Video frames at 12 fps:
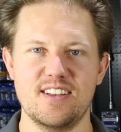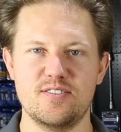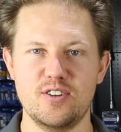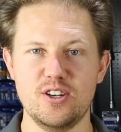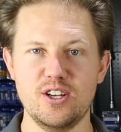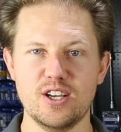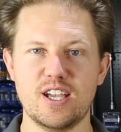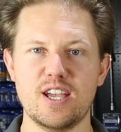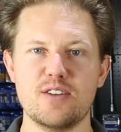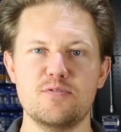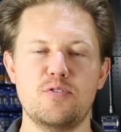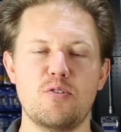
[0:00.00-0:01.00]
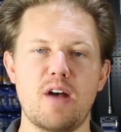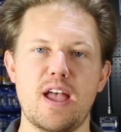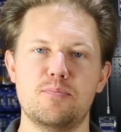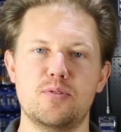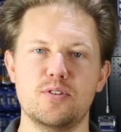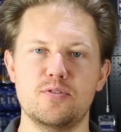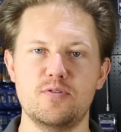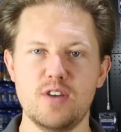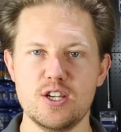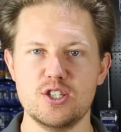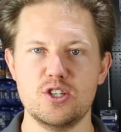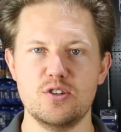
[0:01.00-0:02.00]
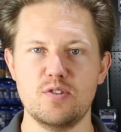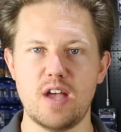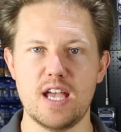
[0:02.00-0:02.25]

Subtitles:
If you're looking for a professional